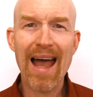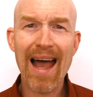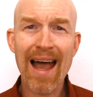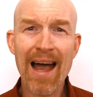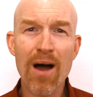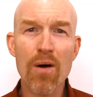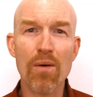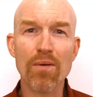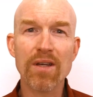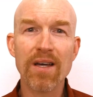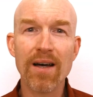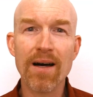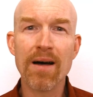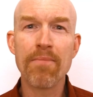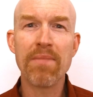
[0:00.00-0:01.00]

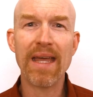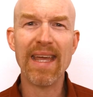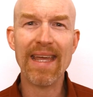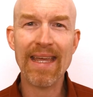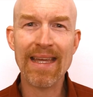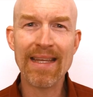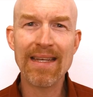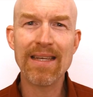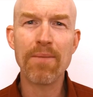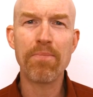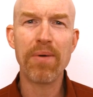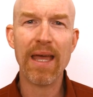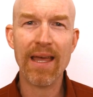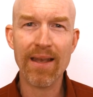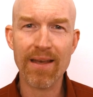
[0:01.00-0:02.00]
Outcome
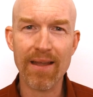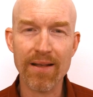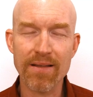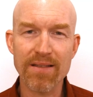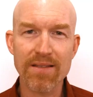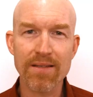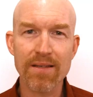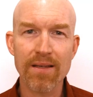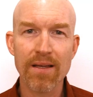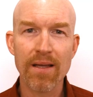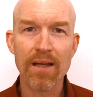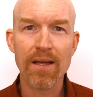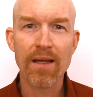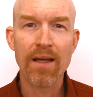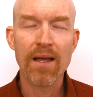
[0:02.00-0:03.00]
independence,
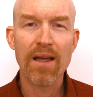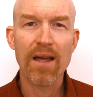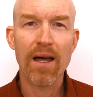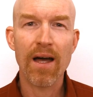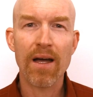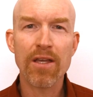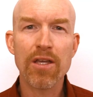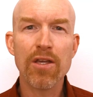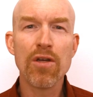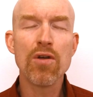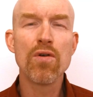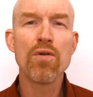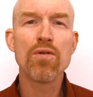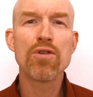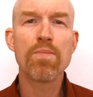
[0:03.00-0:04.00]
a
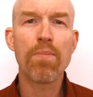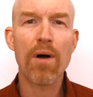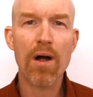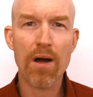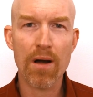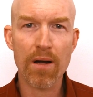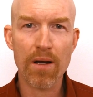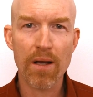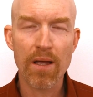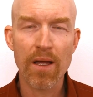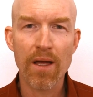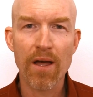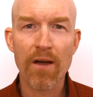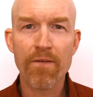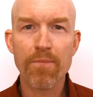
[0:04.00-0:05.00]
huge part
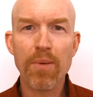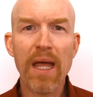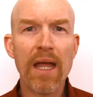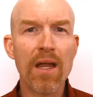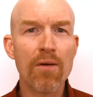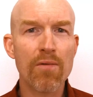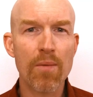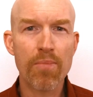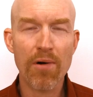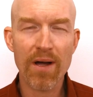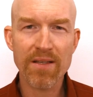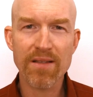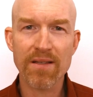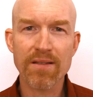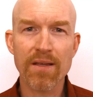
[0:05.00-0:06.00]
of pain
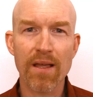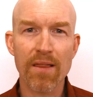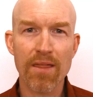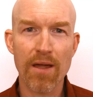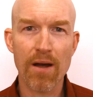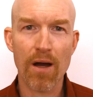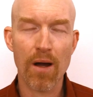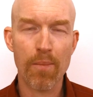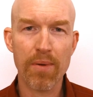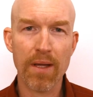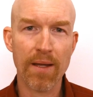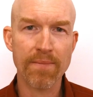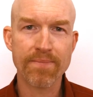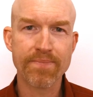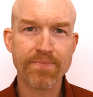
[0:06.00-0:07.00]
reprocessing
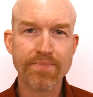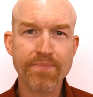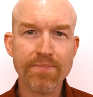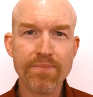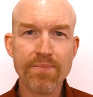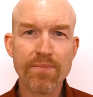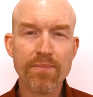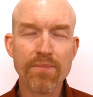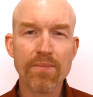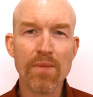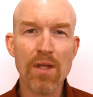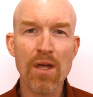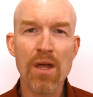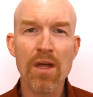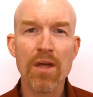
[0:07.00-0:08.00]
therapy.
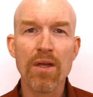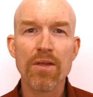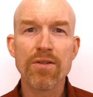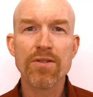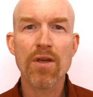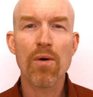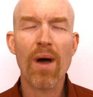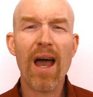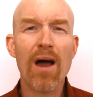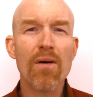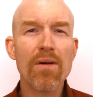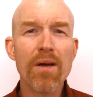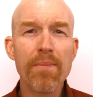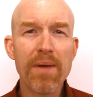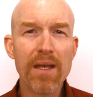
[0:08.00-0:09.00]
So
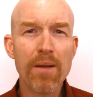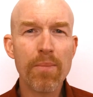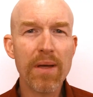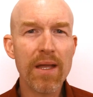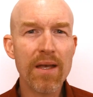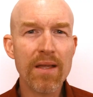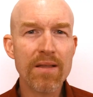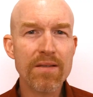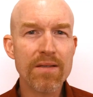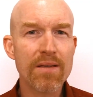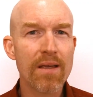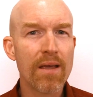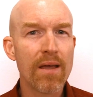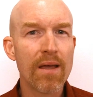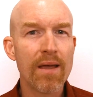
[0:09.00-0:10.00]
outcome independence
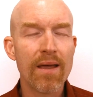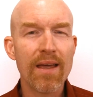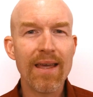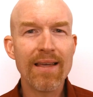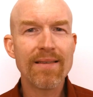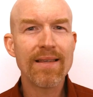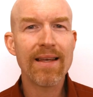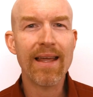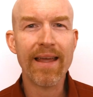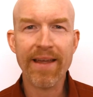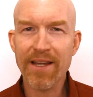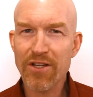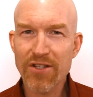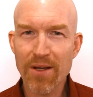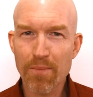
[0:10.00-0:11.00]
is an
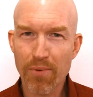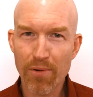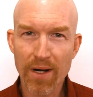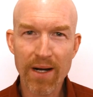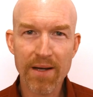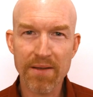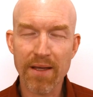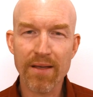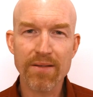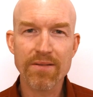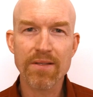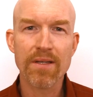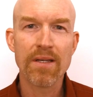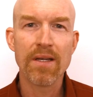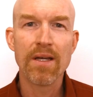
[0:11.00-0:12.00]
ancient
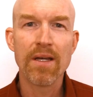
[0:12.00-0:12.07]
practice.